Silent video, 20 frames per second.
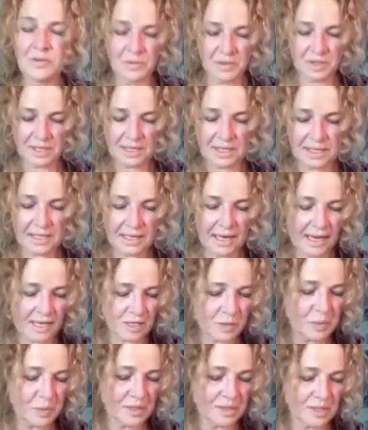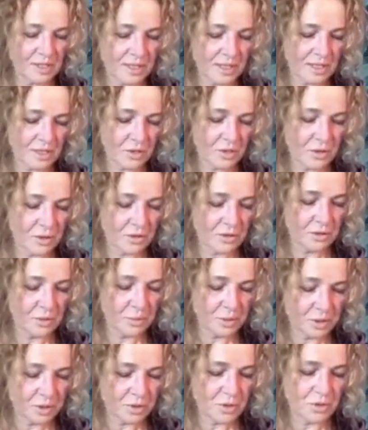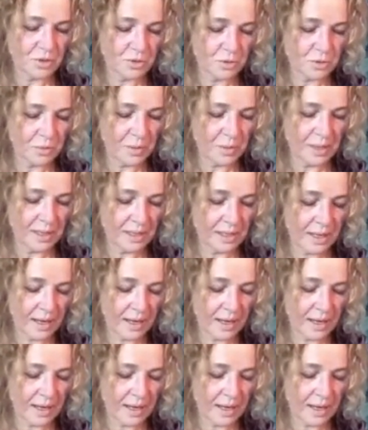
It has been such a contribution to me.